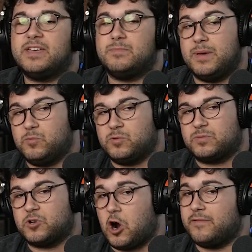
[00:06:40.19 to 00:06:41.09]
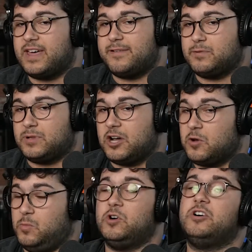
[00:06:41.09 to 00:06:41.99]
maybe we'll carve it out of a block
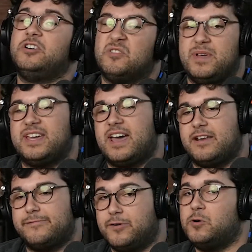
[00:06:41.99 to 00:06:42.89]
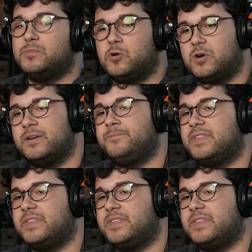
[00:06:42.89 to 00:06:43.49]
of wood or make it out of foam core.